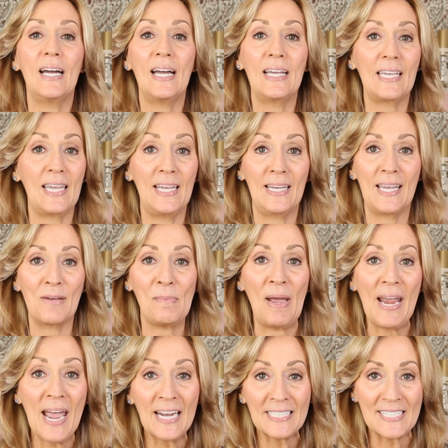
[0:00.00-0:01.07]
I can't get
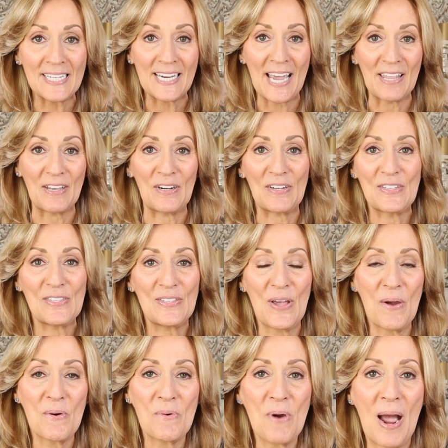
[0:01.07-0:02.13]
my act together.
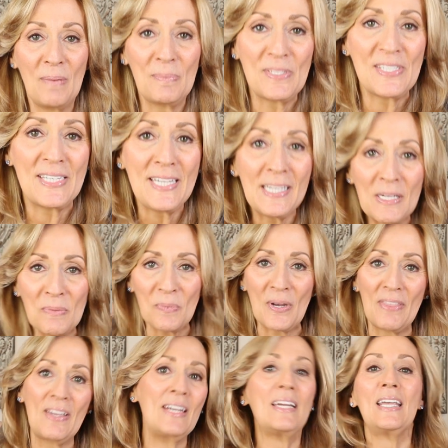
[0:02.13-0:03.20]
So I'm sticking
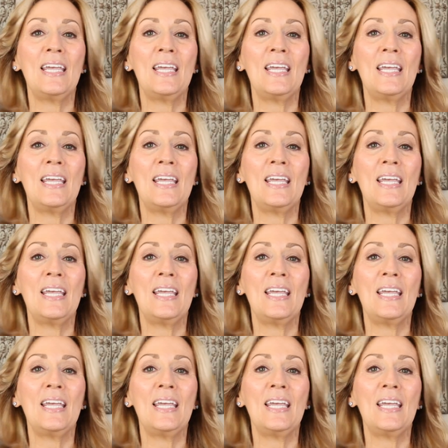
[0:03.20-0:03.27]
with it.